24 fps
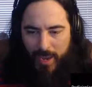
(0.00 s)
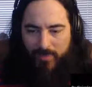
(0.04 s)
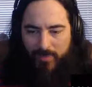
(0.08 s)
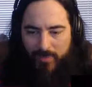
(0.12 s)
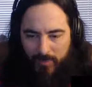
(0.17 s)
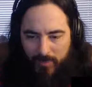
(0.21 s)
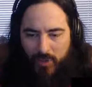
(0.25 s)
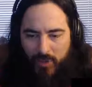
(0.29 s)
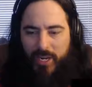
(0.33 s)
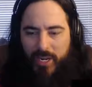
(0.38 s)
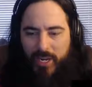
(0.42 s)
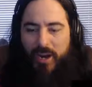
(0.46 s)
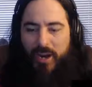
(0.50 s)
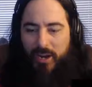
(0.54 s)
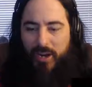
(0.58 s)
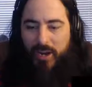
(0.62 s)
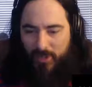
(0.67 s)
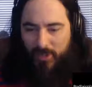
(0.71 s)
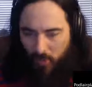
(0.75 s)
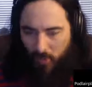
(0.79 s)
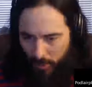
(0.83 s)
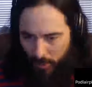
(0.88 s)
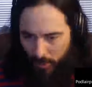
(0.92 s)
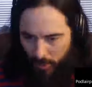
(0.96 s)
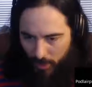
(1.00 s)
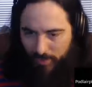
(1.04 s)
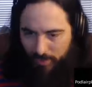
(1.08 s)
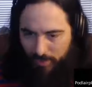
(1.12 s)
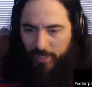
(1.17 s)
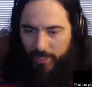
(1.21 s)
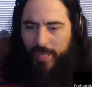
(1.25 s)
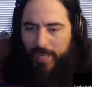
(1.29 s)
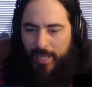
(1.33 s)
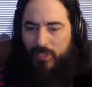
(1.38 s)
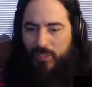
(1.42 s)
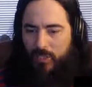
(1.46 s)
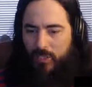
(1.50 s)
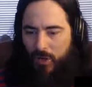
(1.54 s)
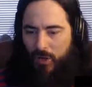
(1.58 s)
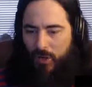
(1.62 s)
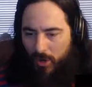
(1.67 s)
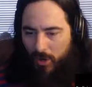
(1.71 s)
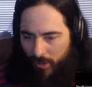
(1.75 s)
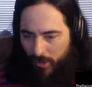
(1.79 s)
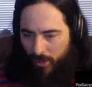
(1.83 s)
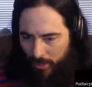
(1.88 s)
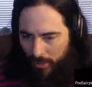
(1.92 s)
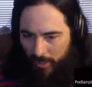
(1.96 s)
your character, what your plans
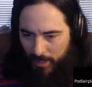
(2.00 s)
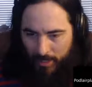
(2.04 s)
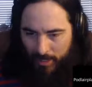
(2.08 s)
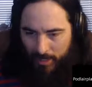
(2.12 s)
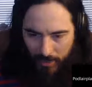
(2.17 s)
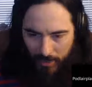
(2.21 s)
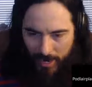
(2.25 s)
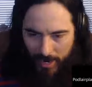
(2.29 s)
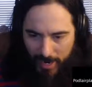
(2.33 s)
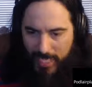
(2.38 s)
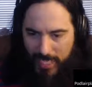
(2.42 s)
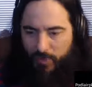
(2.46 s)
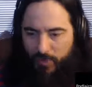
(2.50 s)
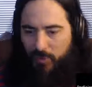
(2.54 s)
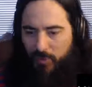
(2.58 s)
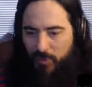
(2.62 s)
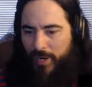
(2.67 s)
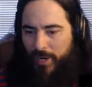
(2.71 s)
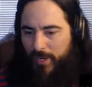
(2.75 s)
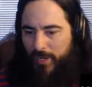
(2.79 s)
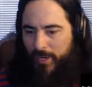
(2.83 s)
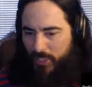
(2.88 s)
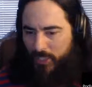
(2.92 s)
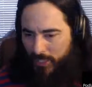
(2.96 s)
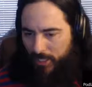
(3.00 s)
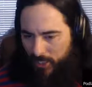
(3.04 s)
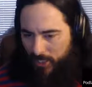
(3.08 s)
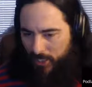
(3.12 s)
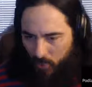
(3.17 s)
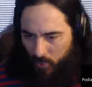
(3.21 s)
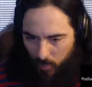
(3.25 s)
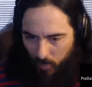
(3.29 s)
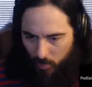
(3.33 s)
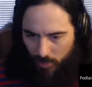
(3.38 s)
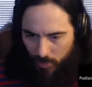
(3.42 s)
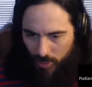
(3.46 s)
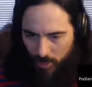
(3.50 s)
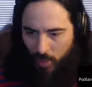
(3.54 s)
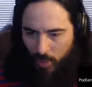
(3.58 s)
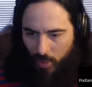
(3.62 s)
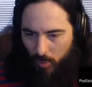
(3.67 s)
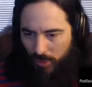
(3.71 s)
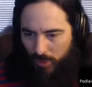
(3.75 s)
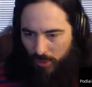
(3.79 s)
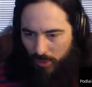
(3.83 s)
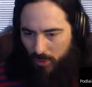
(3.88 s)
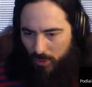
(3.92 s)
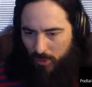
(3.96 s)
are, your aspirations, you know,
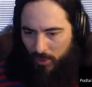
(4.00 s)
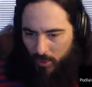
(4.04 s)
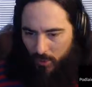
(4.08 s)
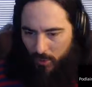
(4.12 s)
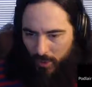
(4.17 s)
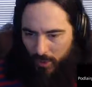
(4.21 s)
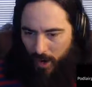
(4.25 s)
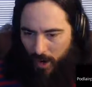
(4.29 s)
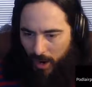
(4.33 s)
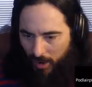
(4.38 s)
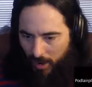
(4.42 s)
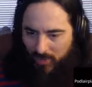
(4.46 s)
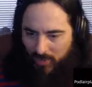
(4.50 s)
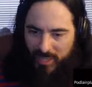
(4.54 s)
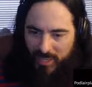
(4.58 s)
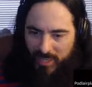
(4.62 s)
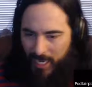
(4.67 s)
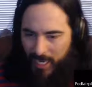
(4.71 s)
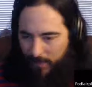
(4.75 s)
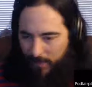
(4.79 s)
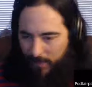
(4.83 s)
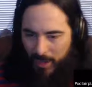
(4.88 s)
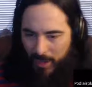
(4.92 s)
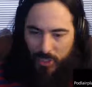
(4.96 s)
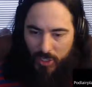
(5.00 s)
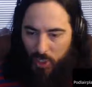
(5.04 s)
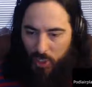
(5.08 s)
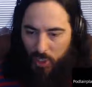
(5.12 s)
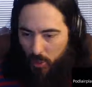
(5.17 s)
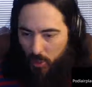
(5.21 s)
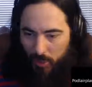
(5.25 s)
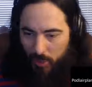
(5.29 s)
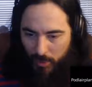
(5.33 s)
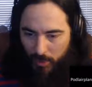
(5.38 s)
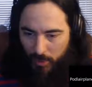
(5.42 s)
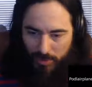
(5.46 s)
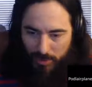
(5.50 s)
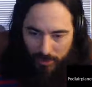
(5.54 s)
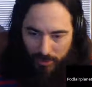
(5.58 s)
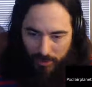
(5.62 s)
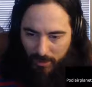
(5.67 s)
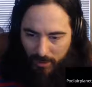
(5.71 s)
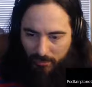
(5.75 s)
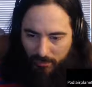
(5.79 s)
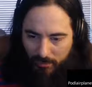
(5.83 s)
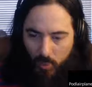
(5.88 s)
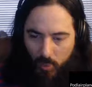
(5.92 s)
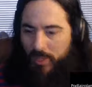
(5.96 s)
what you are thinking about doing with
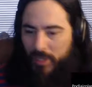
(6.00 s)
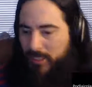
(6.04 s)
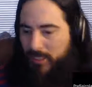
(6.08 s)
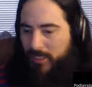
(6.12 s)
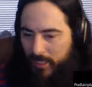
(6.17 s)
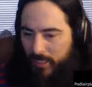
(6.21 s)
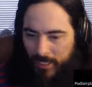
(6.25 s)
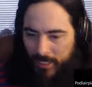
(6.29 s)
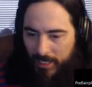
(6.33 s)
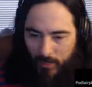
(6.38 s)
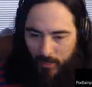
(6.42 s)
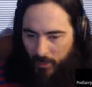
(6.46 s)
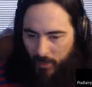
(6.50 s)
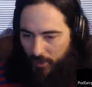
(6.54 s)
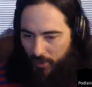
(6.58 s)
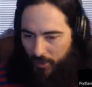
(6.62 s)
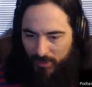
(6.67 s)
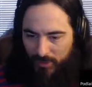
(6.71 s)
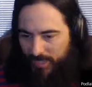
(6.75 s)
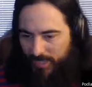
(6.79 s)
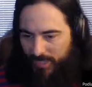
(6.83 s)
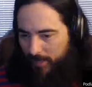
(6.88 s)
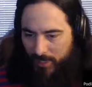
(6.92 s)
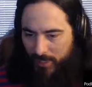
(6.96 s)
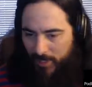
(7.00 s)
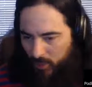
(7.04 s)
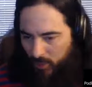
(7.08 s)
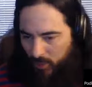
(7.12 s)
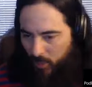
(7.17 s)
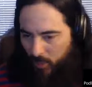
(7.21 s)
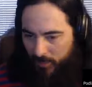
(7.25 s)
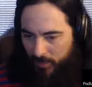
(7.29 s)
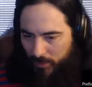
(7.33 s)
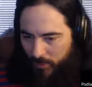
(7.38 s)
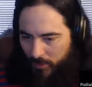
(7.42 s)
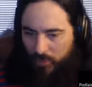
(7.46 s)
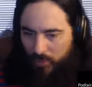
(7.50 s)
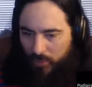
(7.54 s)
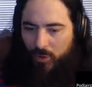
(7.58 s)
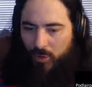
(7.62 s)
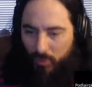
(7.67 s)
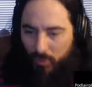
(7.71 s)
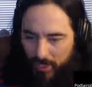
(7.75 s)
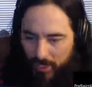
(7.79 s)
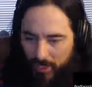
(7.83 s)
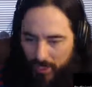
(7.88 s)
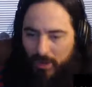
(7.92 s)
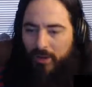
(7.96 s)
your voicing, what you're thinking about doing with your
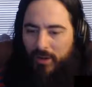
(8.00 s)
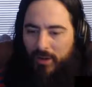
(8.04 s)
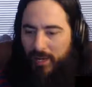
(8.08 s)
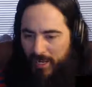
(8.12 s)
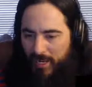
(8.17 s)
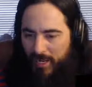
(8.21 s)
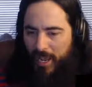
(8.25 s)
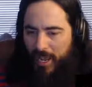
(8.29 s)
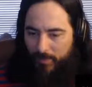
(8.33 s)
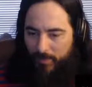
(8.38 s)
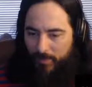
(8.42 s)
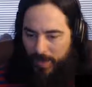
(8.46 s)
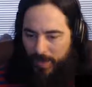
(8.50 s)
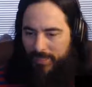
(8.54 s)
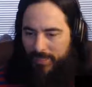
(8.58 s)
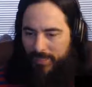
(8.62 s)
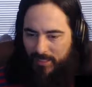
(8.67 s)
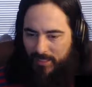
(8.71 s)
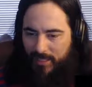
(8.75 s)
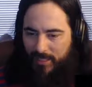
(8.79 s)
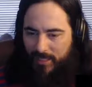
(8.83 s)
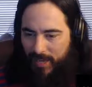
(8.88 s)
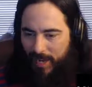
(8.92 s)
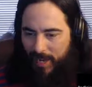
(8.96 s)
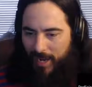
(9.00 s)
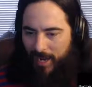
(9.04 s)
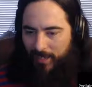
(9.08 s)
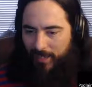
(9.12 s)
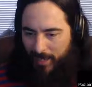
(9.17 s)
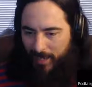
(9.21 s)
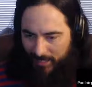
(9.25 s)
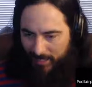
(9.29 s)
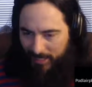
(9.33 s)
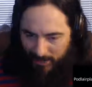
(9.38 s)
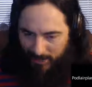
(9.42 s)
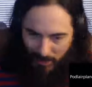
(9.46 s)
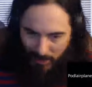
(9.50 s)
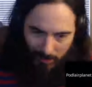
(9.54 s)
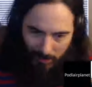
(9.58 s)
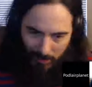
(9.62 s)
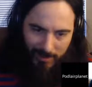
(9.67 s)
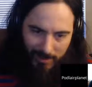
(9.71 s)
career, and basically kind of like, you know,